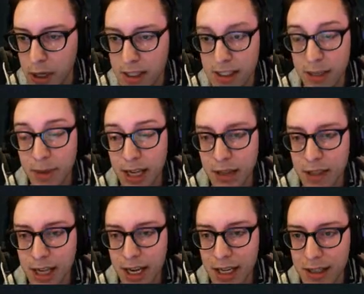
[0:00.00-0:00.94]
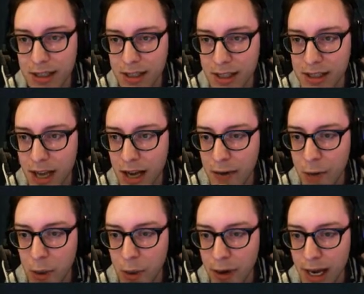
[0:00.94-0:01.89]
Simic Guildgate. That's kind of
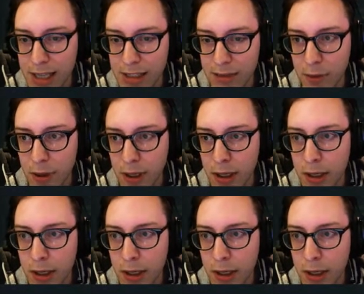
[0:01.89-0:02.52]
what we were asking for.